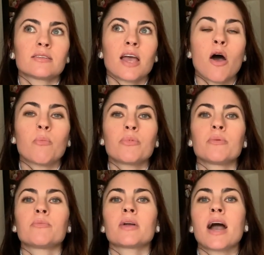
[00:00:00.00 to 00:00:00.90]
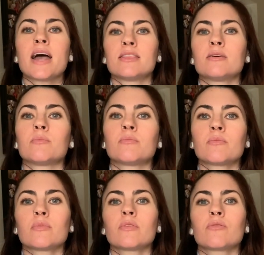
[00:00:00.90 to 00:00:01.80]
help them, guide them
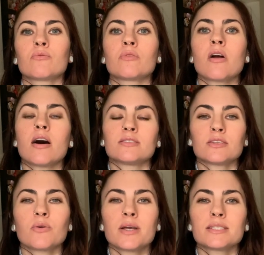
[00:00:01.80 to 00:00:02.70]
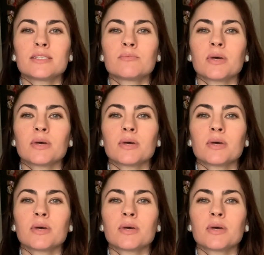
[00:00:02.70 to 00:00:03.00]
through the consequences.